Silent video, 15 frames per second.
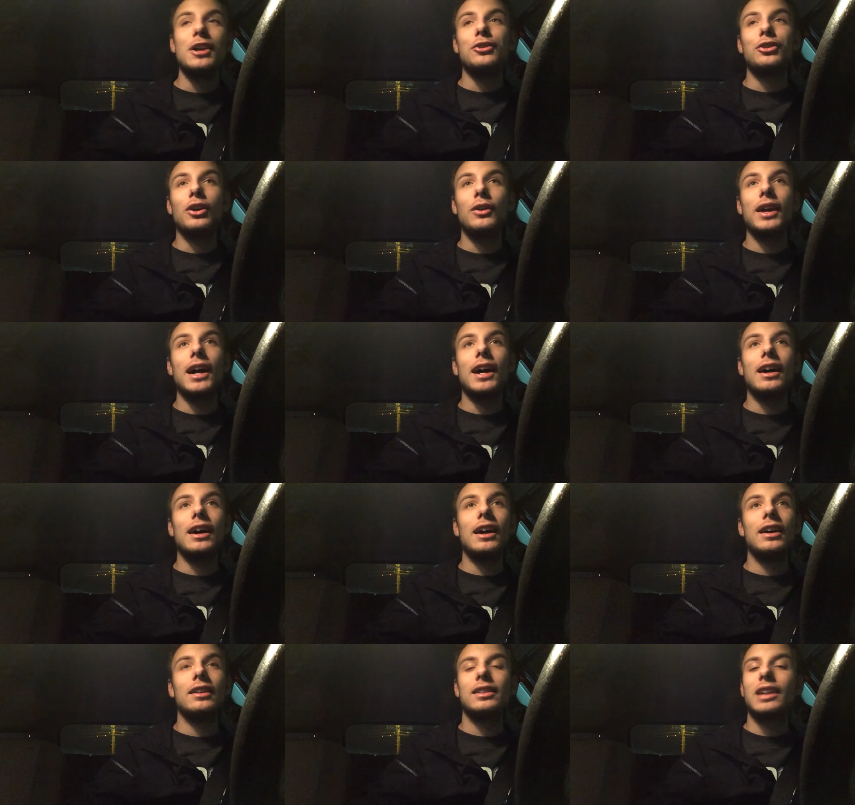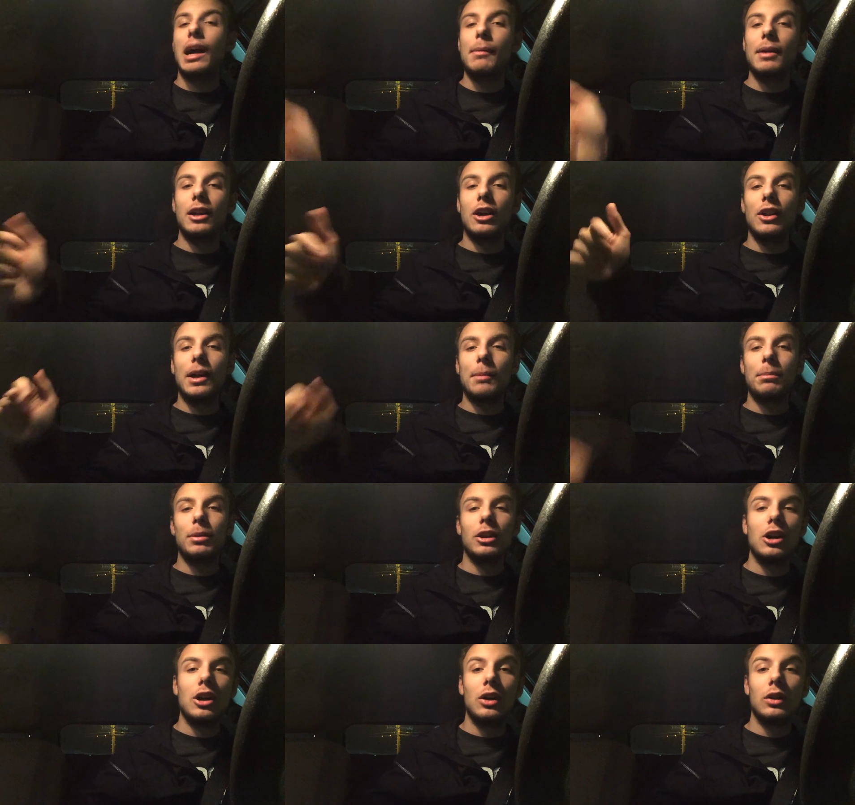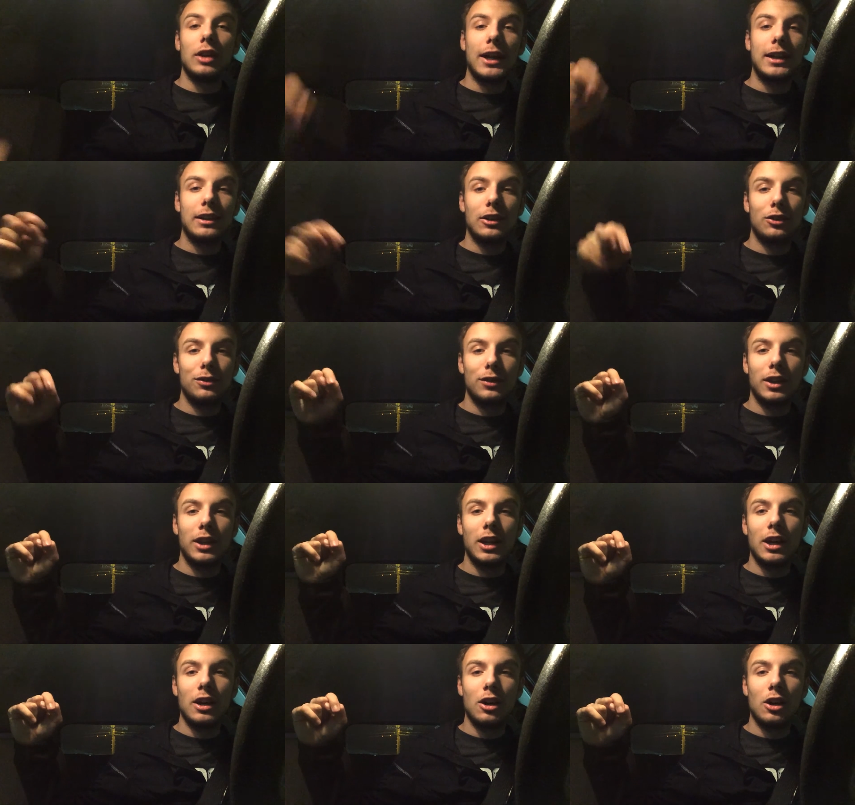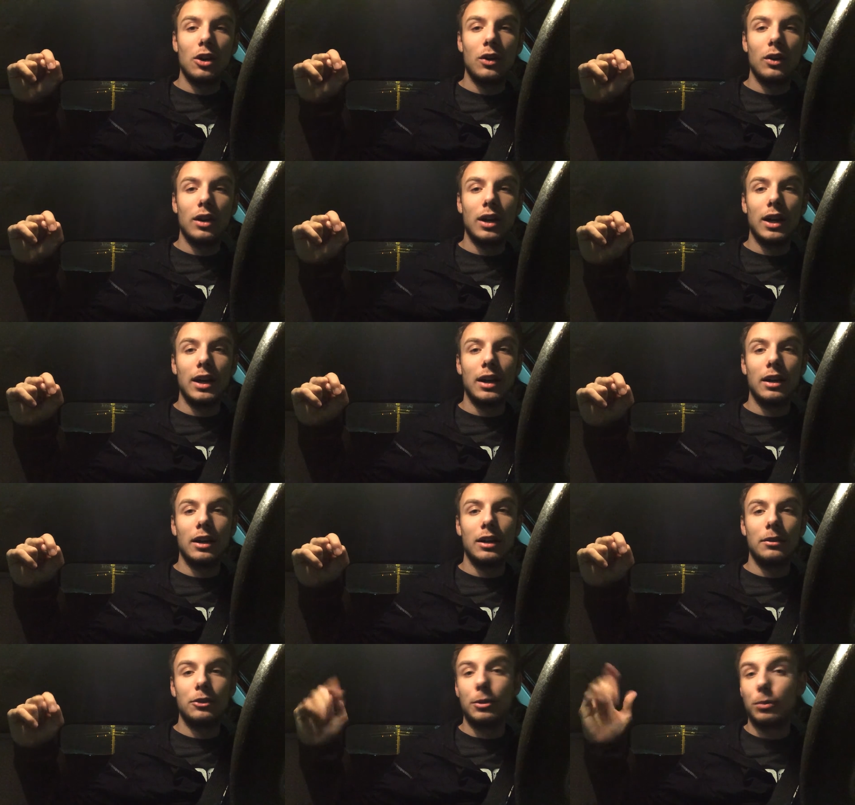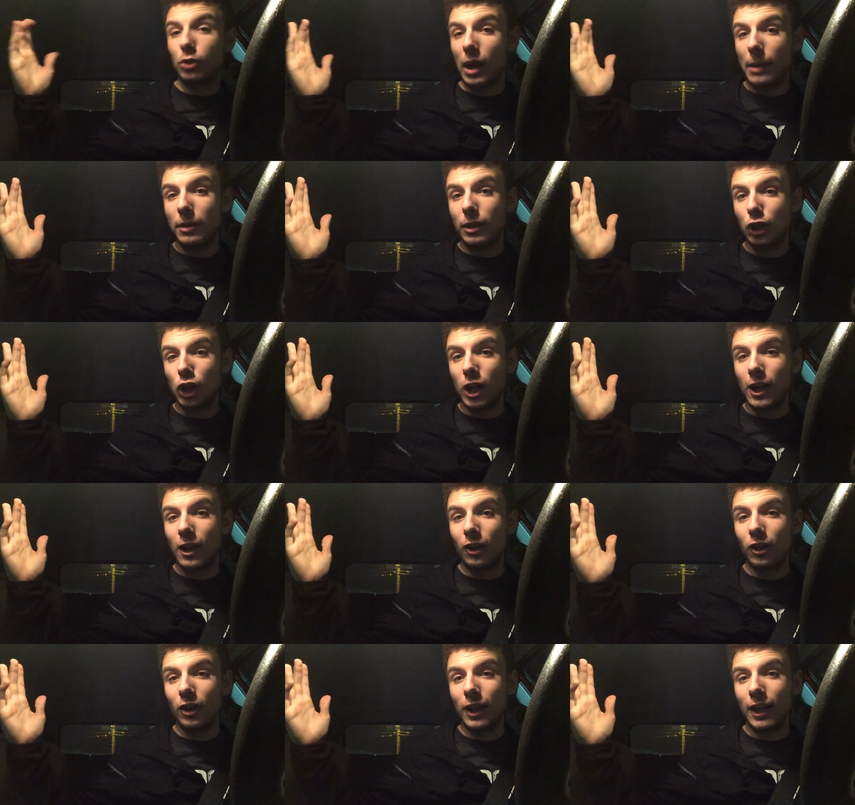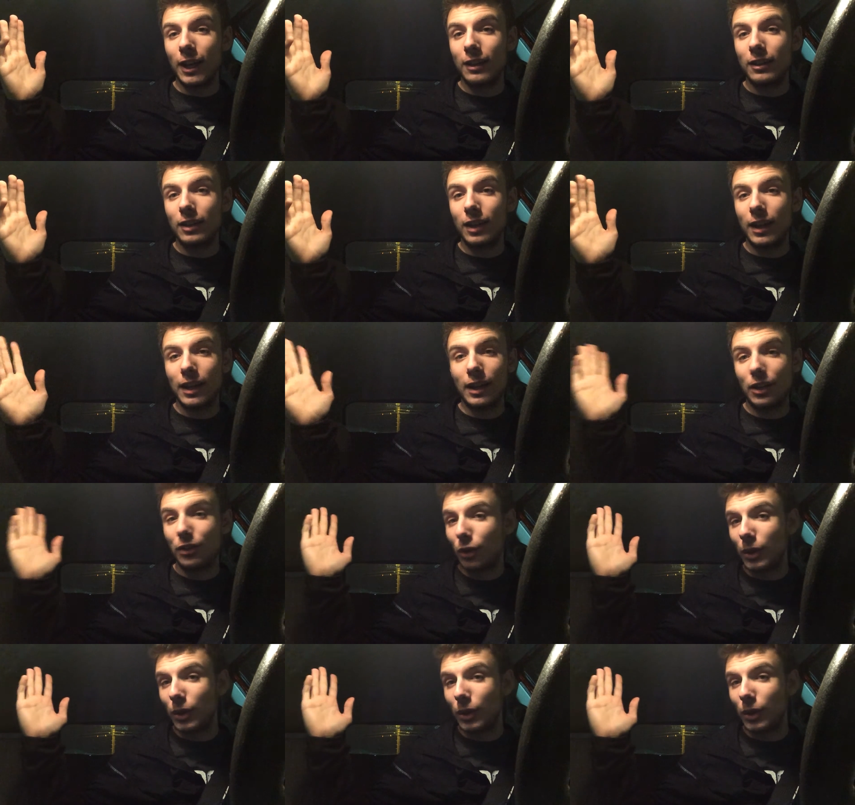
So yeah, comment all that below, like this video, subscribe to the channel, and as